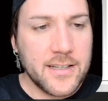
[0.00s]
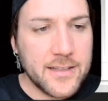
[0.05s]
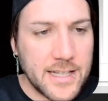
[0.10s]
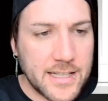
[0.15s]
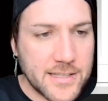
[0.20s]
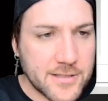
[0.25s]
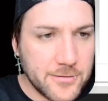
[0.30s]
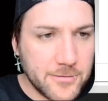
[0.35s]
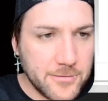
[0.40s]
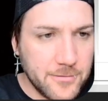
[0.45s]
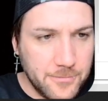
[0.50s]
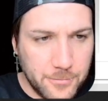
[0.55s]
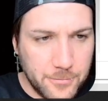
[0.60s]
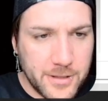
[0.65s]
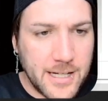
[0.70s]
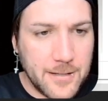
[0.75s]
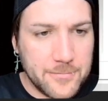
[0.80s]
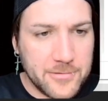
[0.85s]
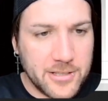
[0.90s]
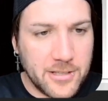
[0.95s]
that's cool
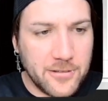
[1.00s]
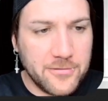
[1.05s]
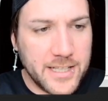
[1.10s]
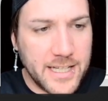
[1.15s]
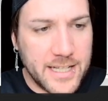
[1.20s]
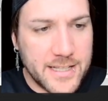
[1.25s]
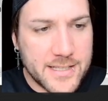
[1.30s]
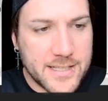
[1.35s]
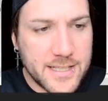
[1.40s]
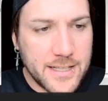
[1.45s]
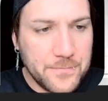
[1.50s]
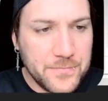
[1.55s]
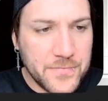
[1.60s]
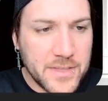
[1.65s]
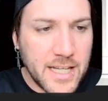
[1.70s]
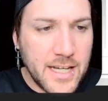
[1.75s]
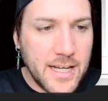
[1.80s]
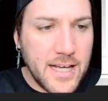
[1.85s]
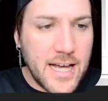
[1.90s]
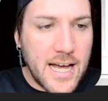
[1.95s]
with um, Dolphin Anty.
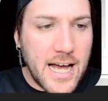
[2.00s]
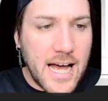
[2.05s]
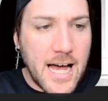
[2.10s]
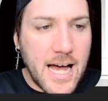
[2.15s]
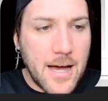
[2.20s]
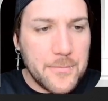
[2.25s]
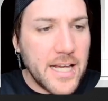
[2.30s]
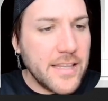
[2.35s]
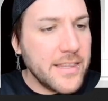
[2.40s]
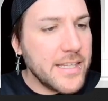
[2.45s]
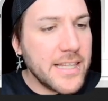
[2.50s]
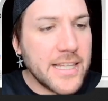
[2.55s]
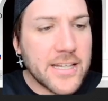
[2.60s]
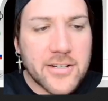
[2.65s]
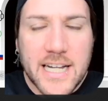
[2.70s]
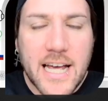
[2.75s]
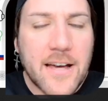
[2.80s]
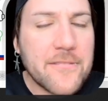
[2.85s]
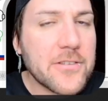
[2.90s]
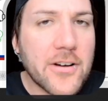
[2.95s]
Um, and then they're
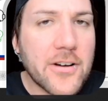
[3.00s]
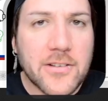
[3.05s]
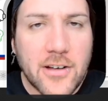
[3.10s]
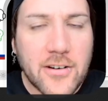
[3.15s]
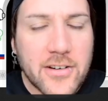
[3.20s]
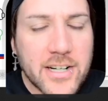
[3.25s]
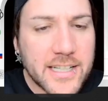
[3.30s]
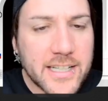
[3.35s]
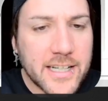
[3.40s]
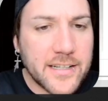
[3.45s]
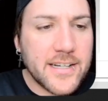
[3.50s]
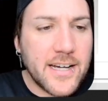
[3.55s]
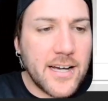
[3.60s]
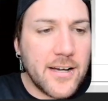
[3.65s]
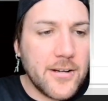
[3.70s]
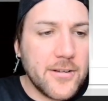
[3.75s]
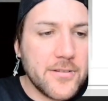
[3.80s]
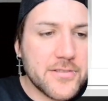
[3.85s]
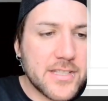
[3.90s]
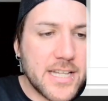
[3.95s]
going to have their own login
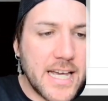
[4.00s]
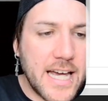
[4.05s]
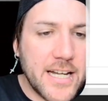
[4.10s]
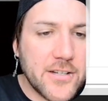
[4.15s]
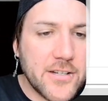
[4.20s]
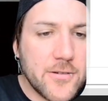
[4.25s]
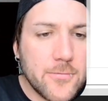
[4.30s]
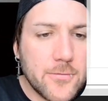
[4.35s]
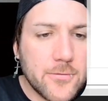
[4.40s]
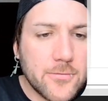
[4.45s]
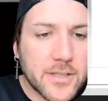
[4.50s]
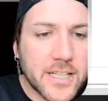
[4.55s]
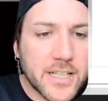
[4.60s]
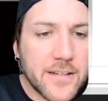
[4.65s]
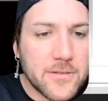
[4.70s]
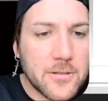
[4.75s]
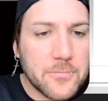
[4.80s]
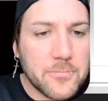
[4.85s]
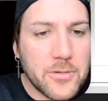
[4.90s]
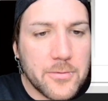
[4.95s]
details, and you will
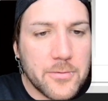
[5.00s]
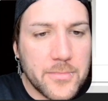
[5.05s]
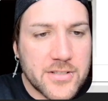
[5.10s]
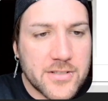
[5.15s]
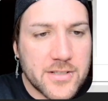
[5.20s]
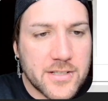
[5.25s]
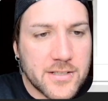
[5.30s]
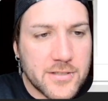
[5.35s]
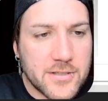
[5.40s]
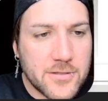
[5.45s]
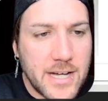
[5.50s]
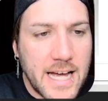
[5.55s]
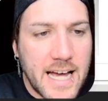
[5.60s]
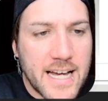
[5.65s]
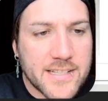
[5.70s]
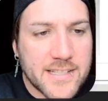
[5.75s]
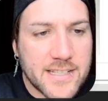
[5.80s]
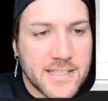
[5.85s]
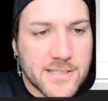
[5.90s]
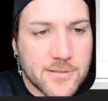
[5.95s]
give them permission to
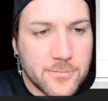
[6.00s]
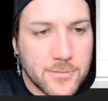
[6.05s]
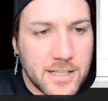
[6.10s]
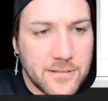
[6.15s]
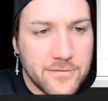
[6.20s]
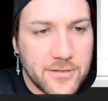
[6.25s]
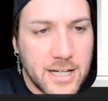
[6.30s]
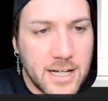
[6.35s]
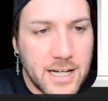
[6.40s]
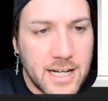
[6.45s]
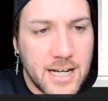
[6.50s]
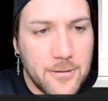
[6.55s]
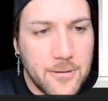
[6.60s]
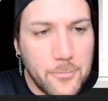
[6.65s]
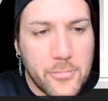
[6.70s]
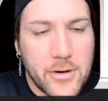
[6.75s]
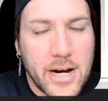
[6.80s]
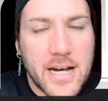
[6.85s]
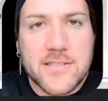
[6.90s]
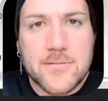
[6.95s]
access whatever
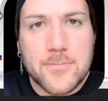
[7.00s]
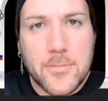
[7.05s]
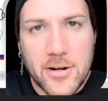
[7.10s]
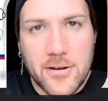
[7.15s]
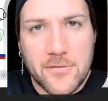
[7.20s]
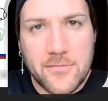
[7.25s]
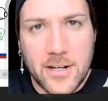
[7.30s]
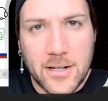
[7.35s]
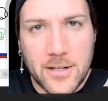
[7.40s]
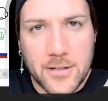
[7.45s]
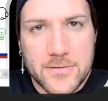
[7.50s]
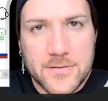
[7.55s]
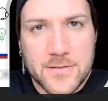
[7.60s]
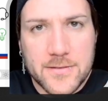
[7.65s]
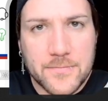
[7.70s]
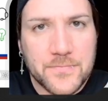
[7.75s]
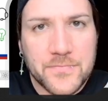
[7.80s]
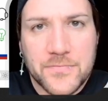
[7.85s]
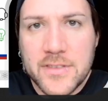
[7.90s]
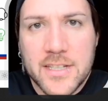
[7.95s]
um, browser profiles
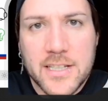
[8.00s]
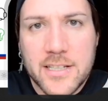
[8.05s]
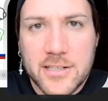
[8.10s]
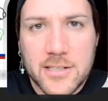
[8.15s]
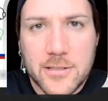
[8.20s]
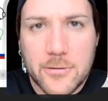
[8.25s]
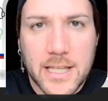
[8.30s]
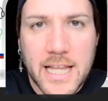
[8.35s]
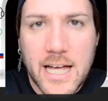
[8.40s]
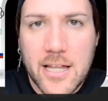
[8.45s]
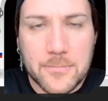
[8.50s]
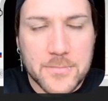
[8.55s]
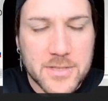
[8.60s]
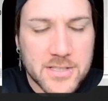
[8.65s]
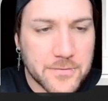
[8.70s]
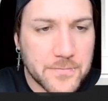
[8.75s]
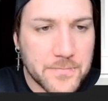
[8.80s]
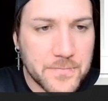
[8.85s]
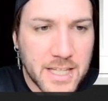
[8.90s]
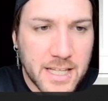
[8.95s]
you allow them
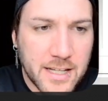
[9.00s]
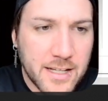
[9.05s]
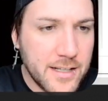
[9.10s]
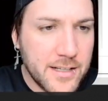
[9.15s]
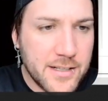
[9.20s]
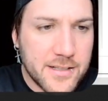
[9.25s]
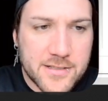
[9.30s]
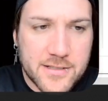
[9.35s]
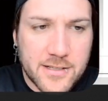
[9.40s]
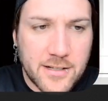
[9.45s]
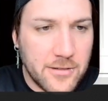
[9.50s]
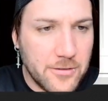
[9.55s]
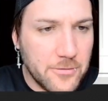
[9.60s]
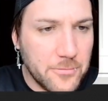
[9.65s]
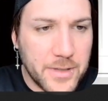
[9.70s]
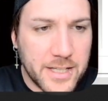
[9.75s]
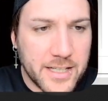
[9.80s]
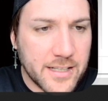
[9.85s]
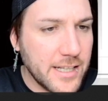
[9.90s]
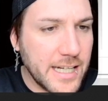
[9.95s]
to. So it'll
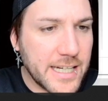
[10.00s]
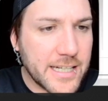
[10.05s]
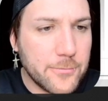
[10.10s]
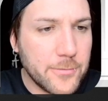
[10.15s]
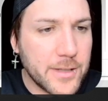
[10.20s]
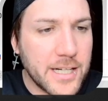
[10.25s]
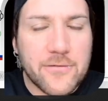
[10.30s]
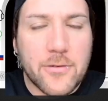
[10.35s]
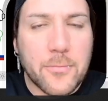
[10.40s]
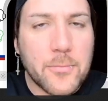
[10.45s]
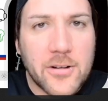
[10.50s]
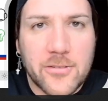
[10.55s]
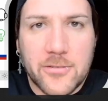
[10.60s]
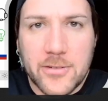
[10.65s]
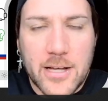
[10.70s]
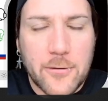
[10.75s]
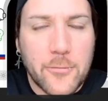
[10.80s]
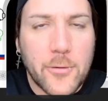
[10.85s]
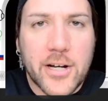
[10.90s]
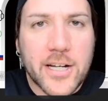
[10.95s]
be like whatever
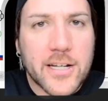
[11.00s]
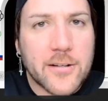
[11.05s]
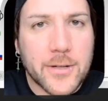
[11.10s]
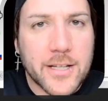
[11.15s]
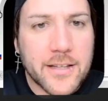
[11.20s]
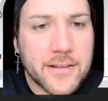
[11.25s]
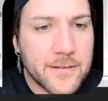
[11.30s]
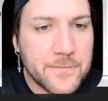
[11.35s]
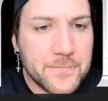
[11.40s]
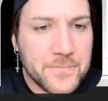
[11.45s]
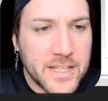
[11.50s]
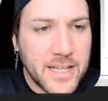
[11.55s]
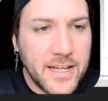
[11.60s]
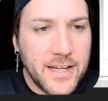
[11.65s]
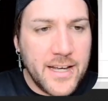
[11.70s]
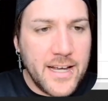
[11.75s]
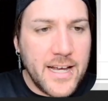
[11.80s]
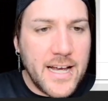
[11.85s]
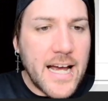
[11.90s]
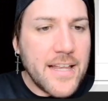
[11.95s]
model they're working with.
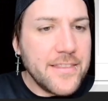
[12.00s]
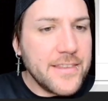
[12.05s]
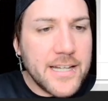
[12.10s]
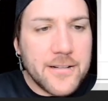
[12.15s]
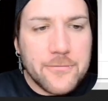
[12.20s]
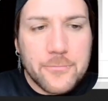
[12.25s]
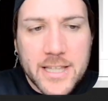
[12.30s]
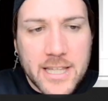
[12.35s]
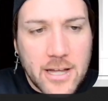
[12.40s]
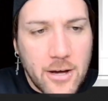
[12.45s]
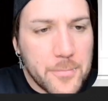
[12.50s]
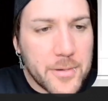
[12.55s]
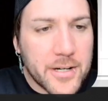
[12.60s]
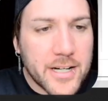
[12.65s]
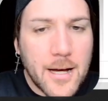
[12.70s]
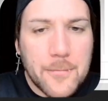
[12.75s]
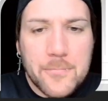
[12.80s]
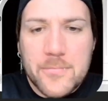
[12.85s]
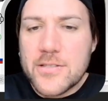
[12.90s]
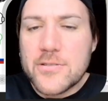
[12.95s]
And then when they open
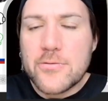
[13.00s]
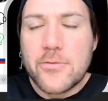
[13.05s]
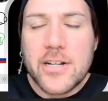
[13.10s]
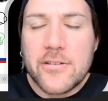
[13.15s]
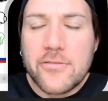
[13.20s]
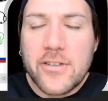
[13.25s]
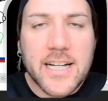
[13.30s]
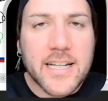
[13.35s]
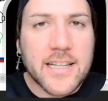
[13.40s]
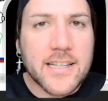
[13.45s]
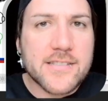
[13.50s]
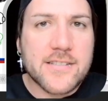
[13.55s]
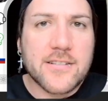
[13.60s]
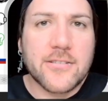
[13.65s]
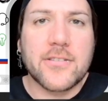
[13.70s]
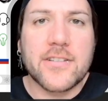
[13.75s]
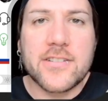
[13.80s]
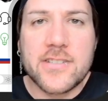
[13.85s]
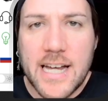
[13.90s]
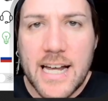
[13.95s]
it up, it's already ready. It's
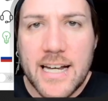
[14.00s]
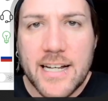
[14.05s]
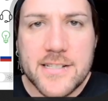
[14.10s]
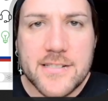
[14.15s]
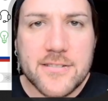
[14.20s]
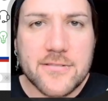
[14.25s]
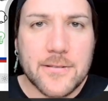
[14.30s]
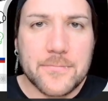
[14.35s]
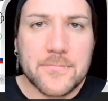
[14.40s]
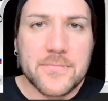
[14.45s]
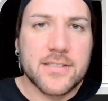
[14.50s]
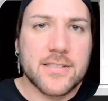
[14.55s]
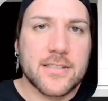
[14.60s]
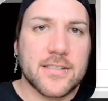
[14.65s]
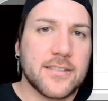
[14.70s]
got all the chatting scripts